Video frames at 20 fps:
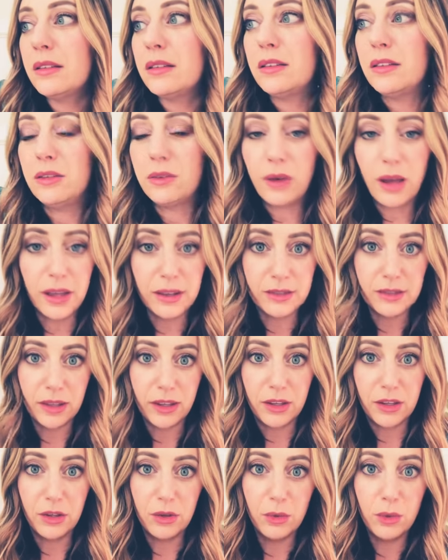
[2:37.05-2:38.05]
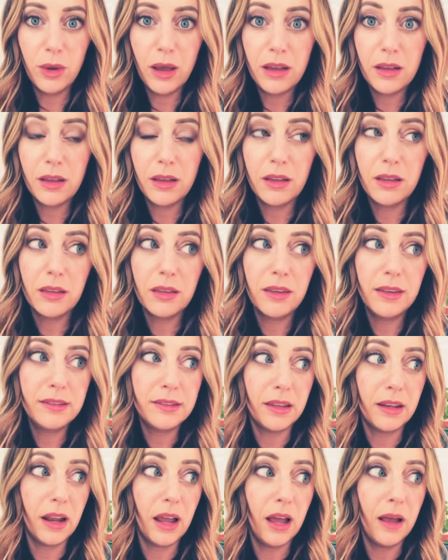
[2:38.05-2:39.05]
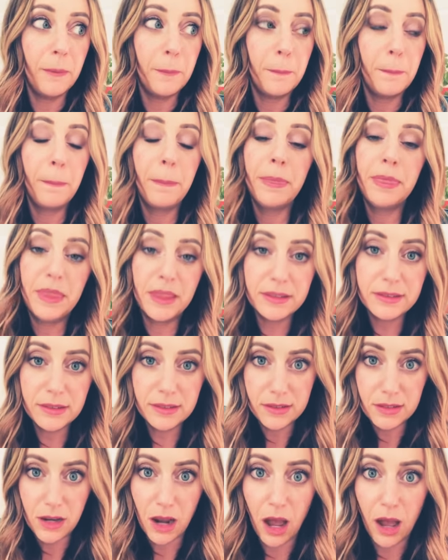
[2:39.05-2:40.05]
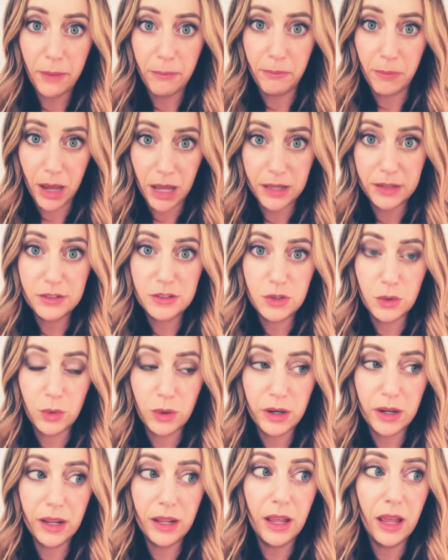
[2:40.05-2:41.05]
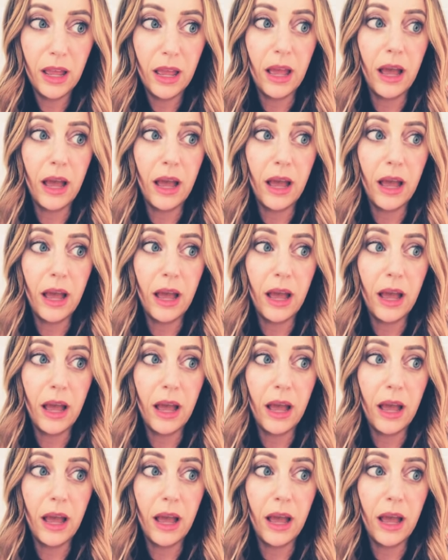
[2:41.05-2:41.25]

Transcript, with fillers: you guys, like you, listen, this is not my story.